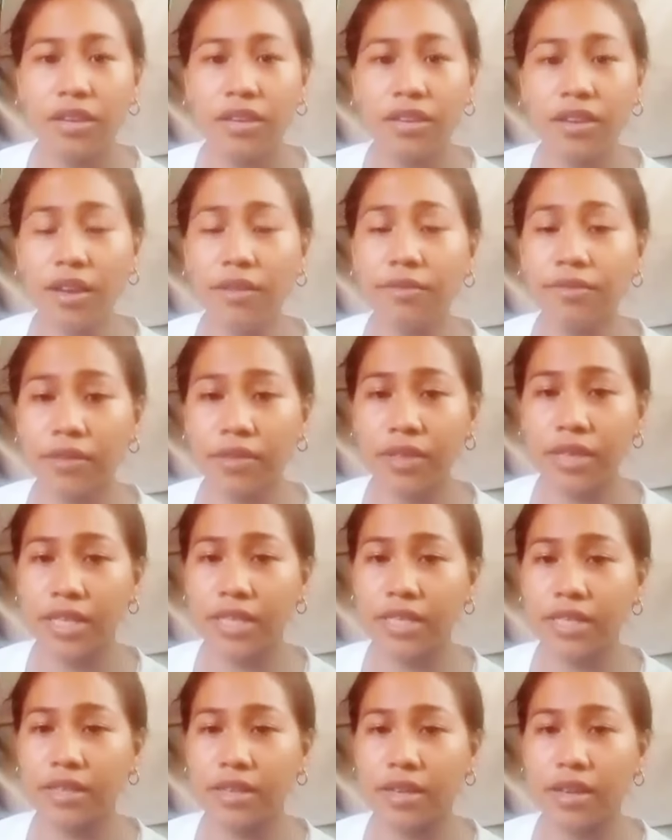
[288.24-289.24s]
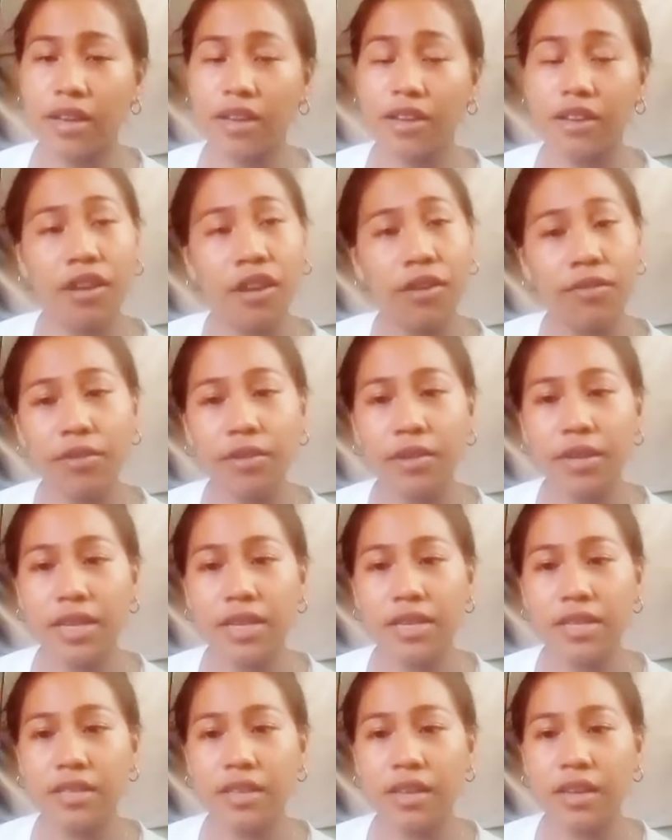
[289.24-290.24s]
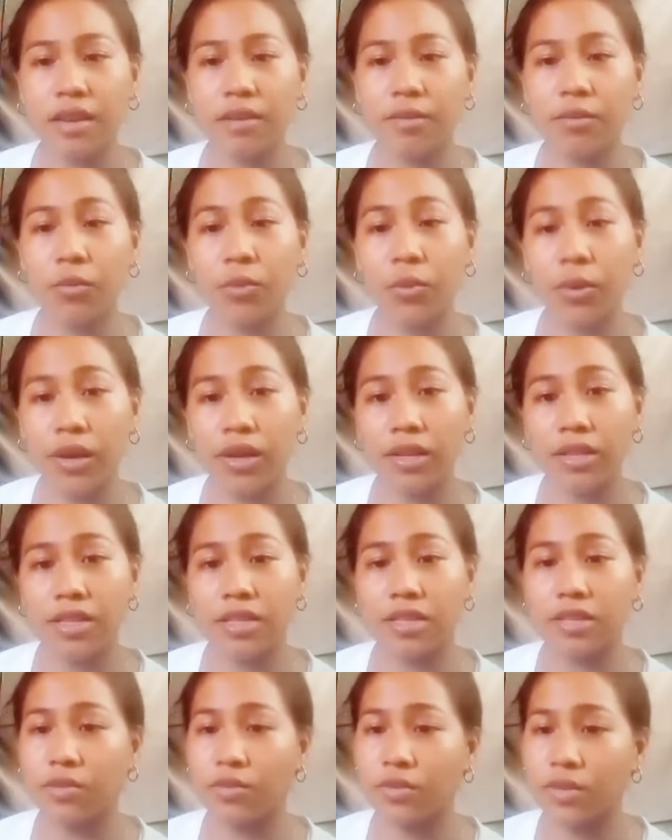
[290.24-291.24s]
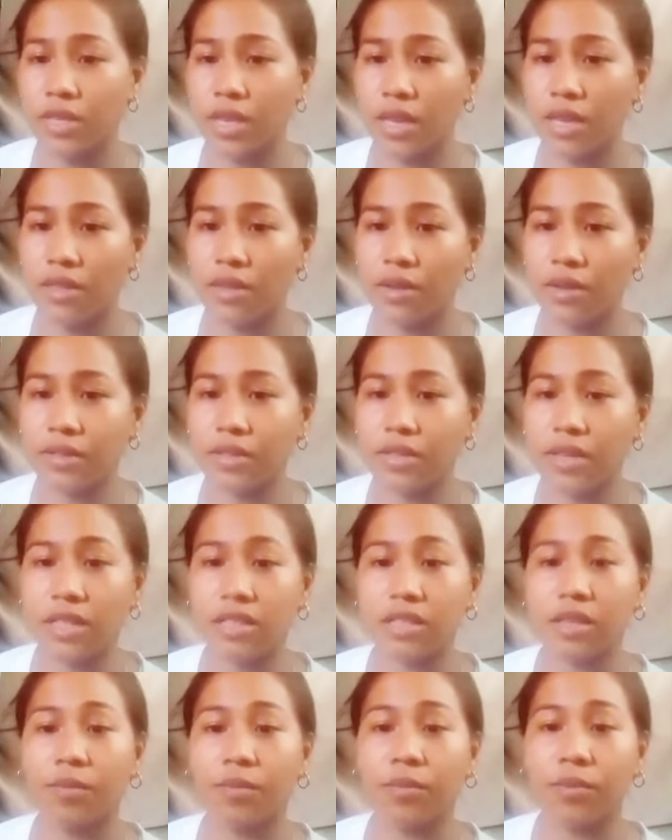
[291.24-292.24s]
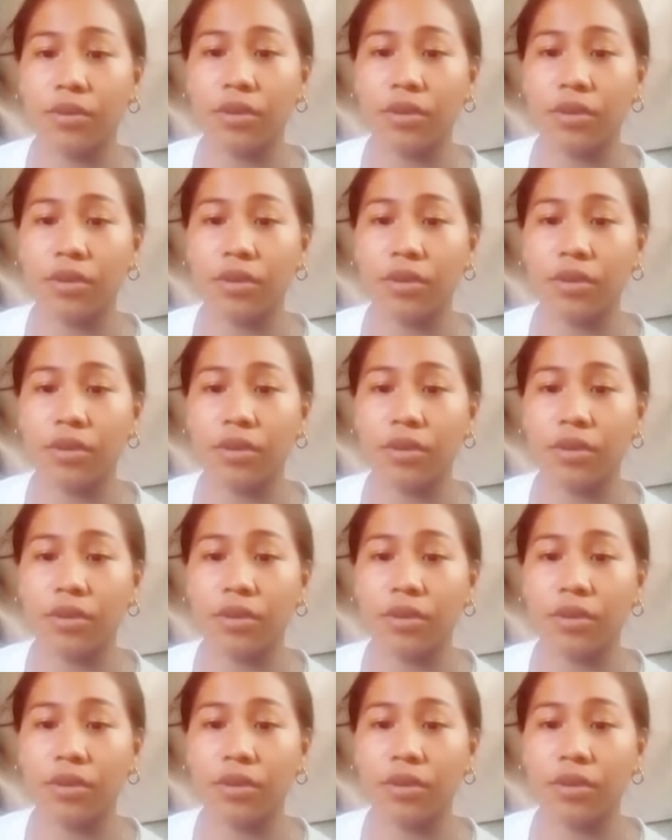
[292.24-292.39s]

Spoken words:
Navarin's work is considered as the